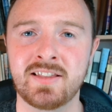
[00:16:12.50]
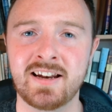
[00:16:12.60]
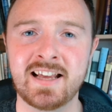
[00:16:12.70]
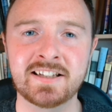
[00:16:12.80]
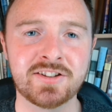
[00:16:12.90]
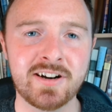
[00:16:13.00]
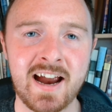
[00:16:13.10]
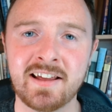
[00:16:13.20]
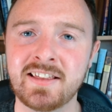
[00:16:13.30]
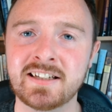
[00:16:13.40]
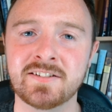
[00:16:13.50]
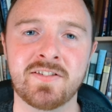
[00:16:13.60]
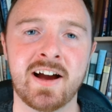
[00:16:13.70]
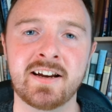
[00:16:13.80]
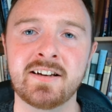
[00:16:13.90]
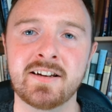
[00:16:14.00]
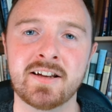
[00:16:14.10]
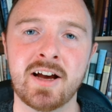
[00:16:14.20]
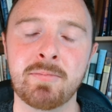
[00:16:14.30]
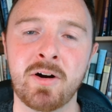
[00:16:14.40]
then is there anything divine
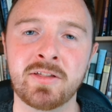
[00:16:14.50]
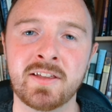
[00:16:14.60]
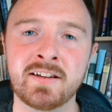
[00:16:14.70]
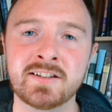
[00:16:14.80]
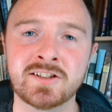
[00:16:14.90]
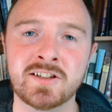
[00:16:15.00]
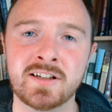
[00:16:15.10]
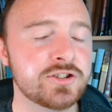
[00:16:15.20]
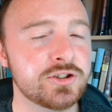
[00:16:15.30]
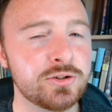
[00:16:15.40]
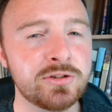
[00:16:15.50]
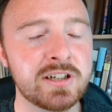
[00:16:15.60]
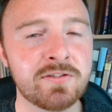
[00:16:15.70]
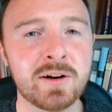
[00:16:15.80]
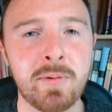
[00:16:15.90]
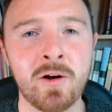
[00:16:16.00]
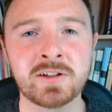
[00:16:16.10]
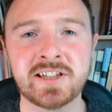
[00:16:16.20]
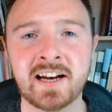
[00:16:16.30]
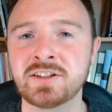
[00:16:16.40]
about this? There's two different
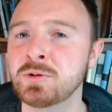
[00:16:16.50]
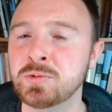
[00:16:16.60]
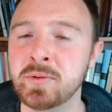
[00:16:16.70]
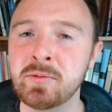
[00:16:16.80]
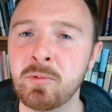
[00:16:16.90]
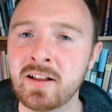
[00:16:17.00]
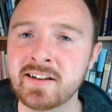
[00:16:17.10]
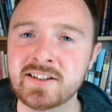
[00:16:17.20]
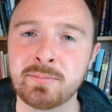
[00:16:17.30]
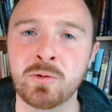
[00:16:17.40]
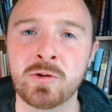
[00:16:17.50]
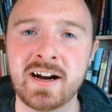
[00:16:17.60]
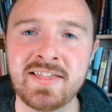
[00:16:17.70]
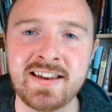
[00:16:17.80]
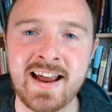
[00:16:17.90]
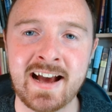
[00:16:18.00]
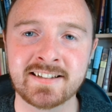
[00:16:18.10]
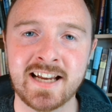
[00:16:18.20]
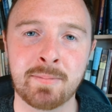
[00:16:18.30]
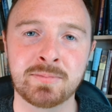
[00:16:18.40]
apologetics which we will explore in the
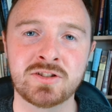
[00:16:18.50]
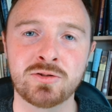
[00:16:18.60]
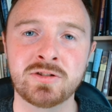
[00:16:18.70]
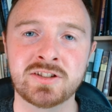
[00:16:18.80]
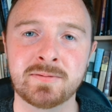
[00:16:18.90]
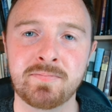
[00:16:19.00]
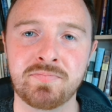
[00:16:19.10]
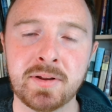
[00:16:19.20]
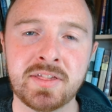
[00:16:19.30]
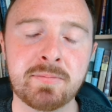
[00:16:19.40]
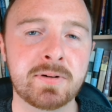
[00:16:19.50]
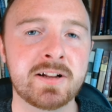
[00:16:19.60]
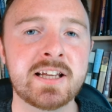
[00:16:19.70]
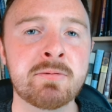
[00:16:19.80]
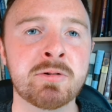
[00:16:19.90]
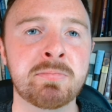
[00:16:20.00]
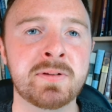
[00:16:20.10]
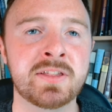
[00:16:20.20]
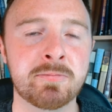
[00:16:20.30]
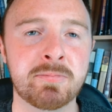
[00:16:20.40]
next episode. But the claim or
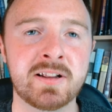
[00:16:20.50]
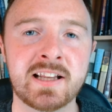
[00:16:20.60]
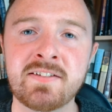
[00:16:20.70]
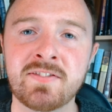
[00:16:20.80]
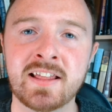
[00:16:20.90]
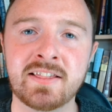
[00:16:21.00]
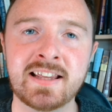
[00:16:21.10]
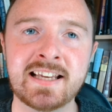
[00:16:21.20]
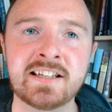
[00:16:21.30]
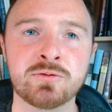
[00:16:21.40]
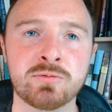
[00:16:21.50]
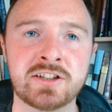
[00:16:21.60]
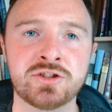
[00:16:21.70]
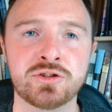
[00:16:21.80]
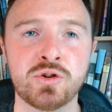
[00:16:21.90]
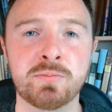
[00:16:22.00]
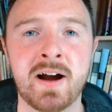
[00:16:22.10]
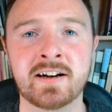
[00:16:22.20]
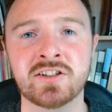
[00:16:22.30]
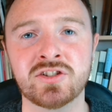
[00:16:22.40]
the belief that these rituals go
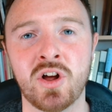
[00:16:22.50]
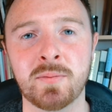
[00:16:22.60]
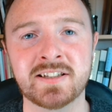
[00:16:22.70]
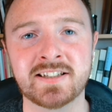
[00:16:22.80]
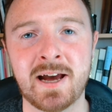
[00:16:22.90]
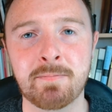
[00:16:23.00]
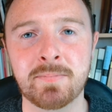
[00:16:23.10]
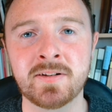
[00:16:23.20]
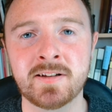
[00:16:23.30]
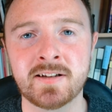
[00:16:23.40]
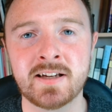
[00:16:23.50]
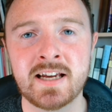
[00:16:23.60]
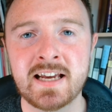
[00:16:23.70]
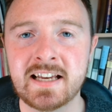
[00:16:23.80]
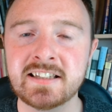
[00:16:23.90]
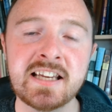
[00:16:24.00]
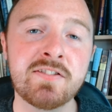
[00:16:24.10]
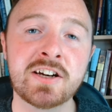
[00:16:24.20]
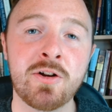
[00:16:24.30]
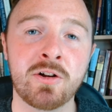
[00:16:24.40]
back to Solomon's Temple is
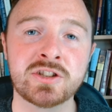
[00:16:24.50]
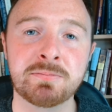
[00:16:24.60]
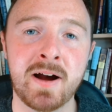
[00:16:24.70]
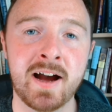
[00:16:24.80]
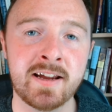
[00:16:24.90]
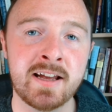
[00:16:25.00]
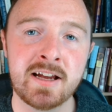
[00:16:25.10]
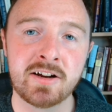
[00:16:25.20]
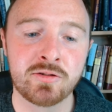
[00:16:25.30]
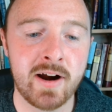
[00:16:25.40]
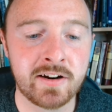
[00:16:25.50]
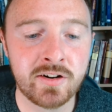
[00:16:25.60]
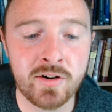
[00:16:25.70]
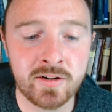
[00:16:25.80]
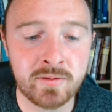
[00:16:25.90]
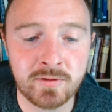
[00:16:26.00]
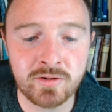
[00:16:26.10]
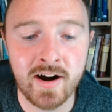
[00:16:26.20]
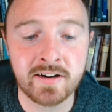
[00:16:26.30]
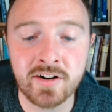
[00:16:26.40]
even acknowledged by Greg
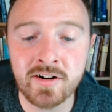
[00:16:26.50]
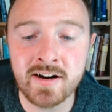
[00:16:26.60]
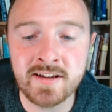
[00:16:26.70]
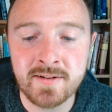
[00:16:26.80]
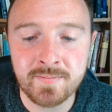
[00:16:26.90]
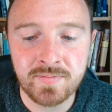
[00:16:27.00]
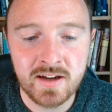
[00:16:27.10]
Kearney